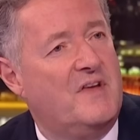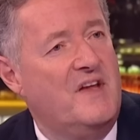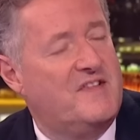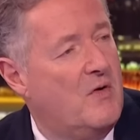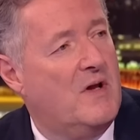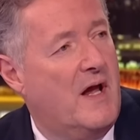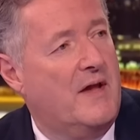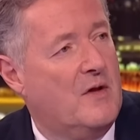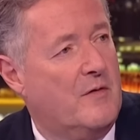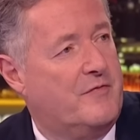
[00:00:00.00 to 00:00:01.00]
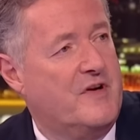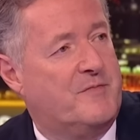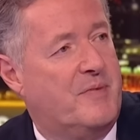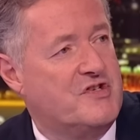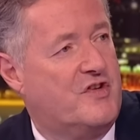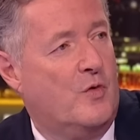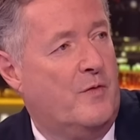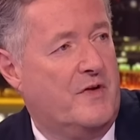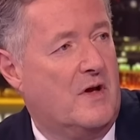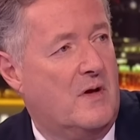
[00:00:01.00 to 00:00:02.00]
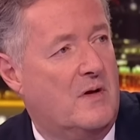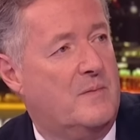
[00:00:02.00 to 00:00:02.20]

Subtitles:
is there a line, though, on free speech at all for you?